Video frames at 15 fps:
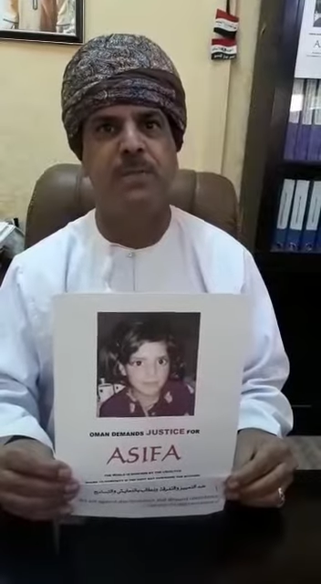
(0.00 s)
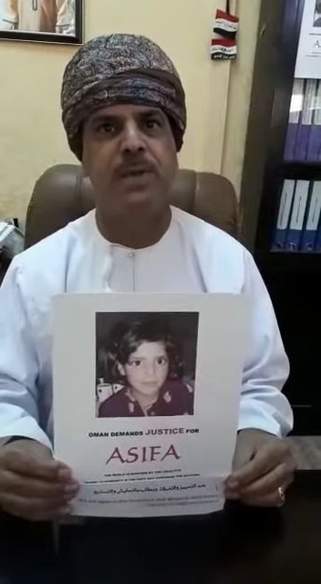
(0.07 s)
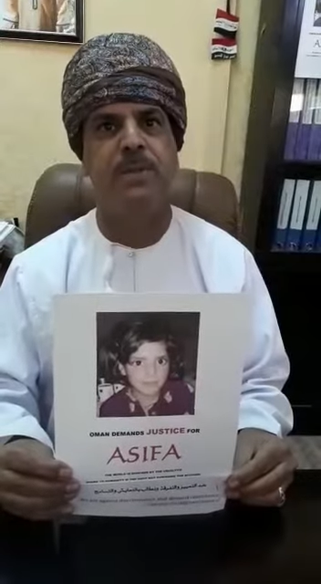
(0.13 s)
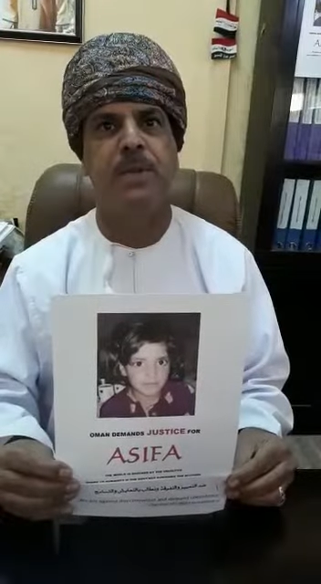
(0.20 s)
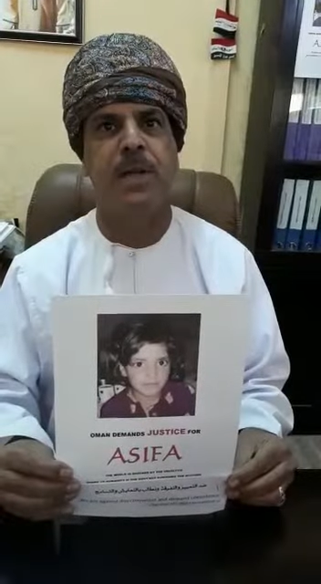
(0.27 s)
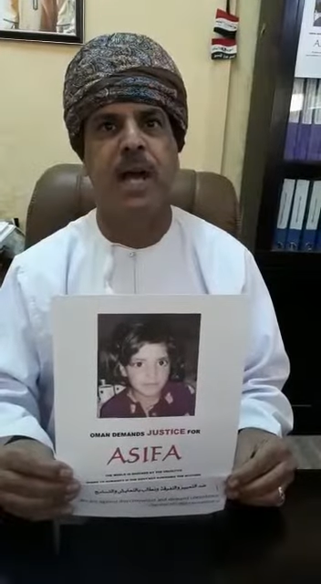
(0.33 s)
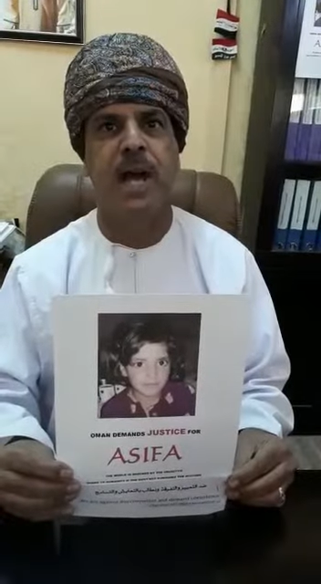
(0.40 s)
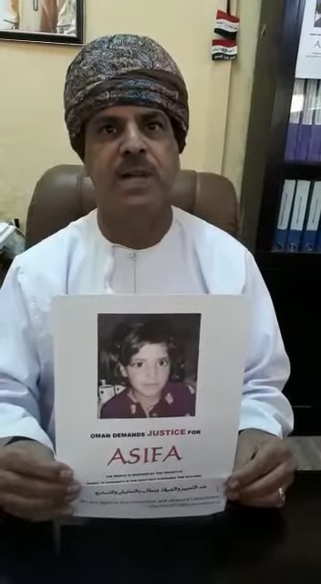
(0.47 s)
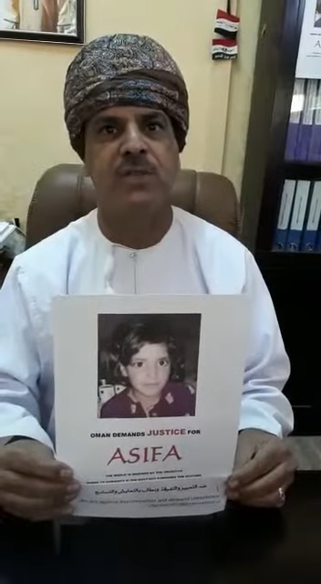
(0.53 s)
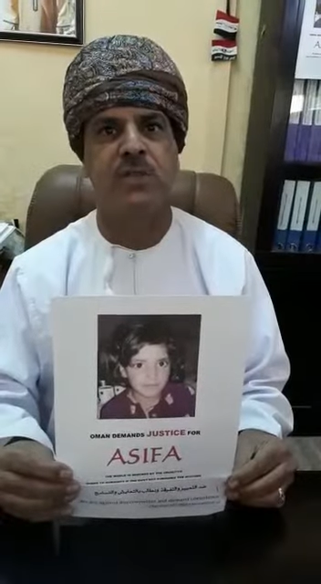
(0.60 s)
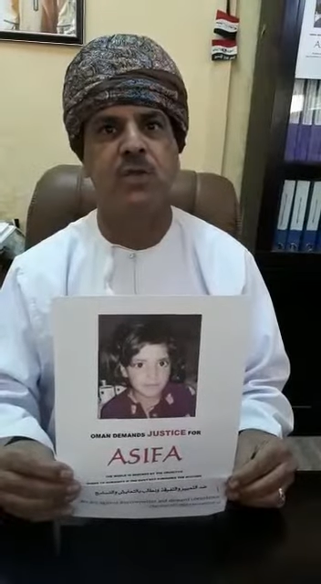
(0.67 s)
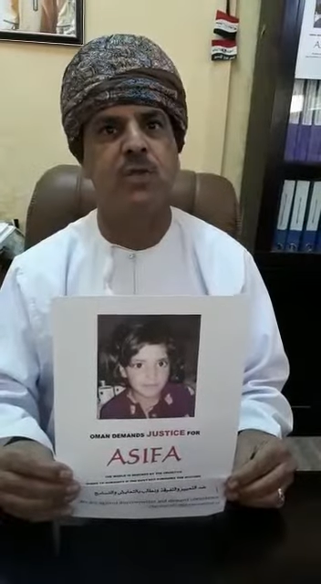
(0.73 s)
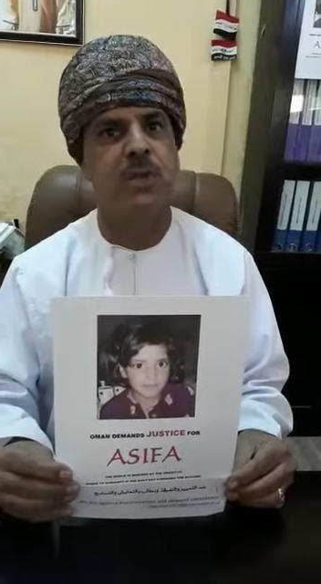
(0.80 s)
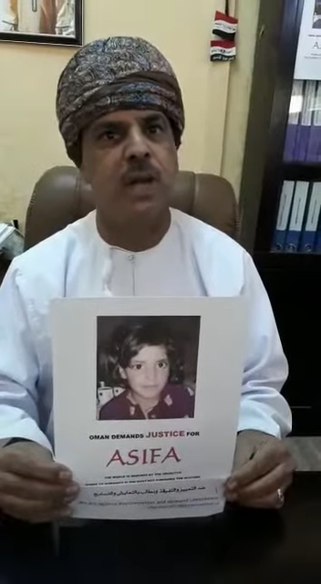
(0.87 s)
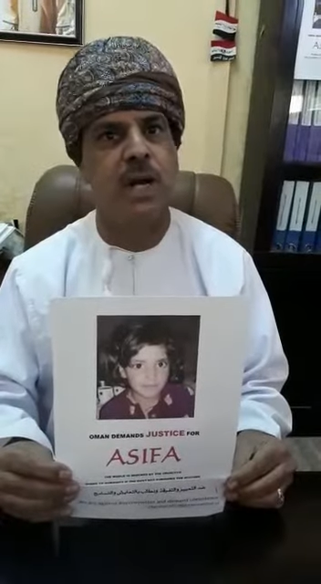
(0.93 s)
people as
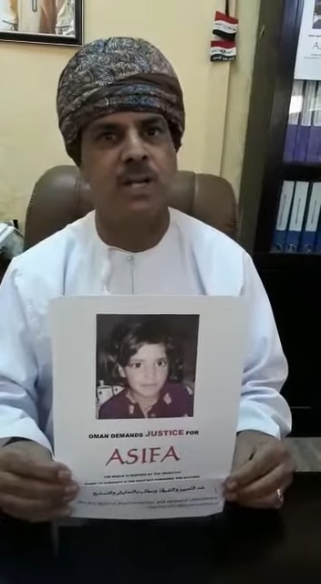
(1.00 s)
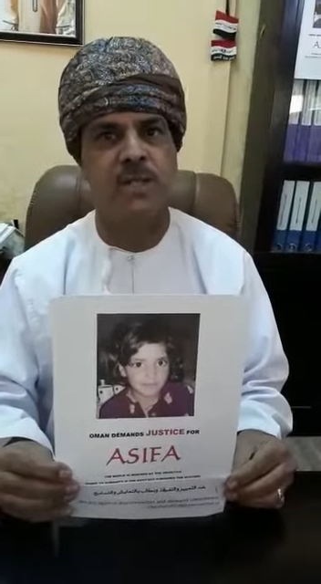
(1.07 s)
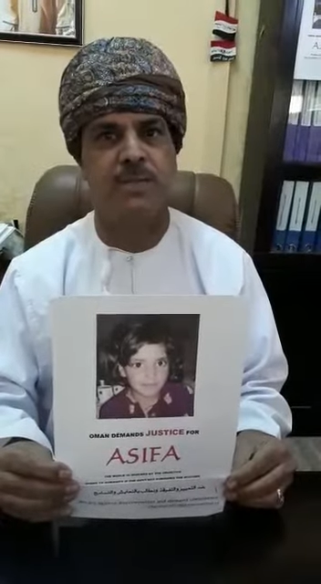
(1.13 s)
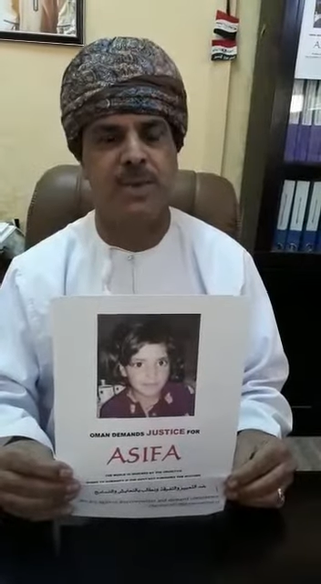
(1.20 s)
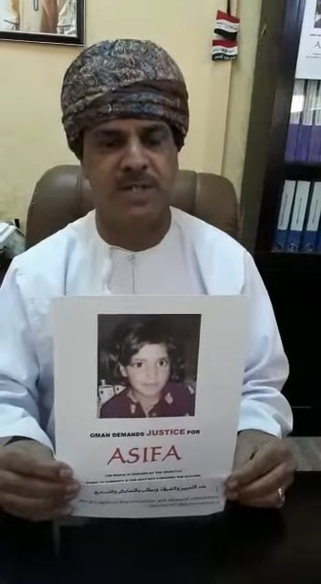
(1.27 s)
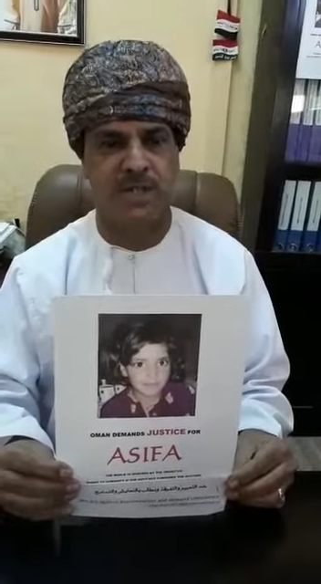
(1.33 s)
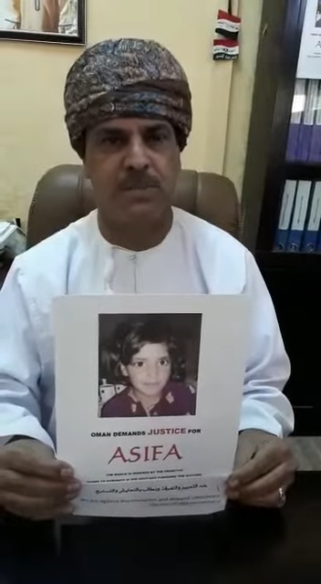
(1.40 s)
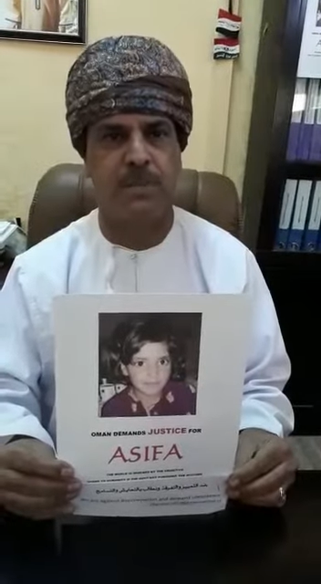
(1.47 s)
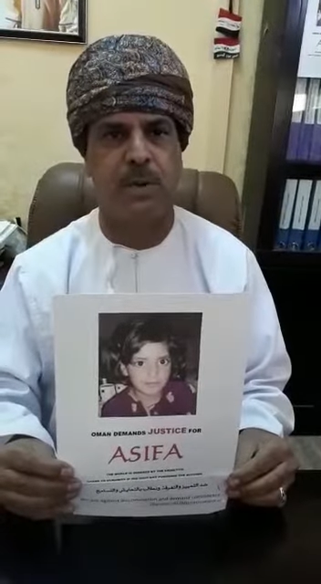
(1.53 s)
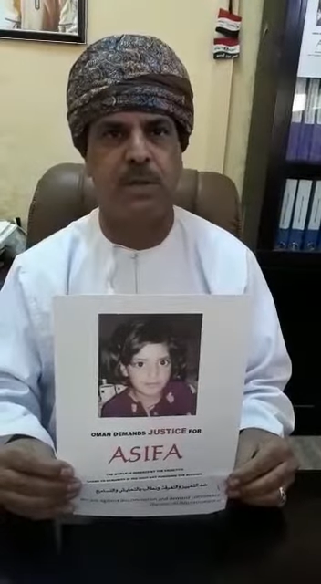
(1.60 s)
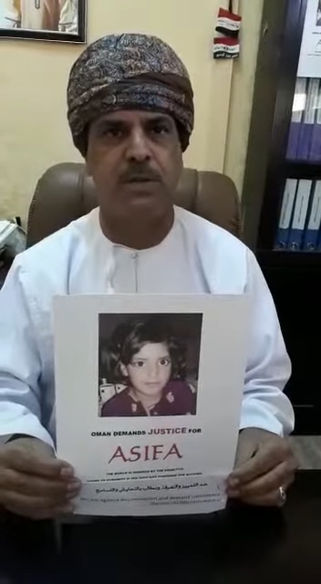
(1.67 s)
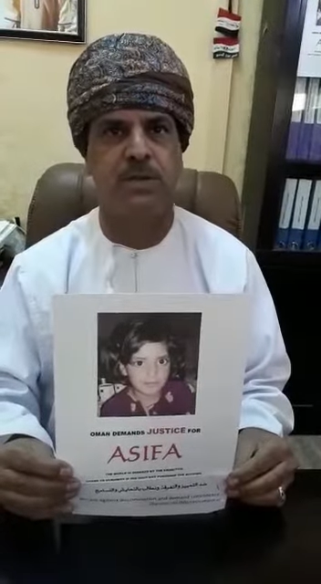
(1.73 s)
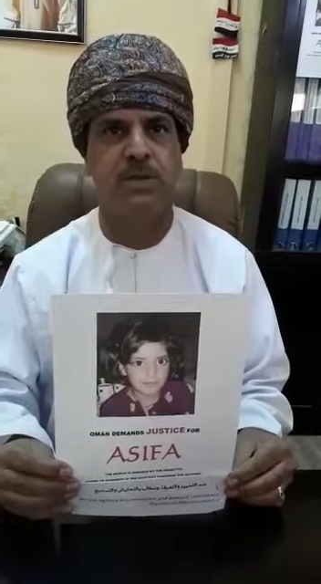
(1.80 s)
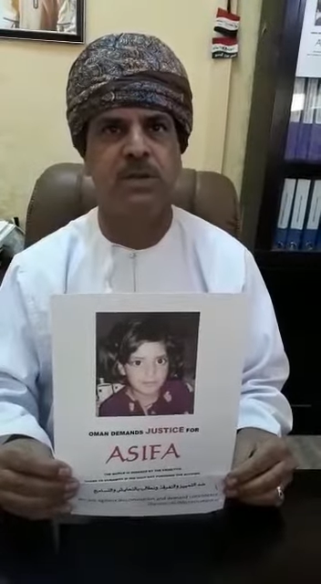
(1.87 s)
soon as possible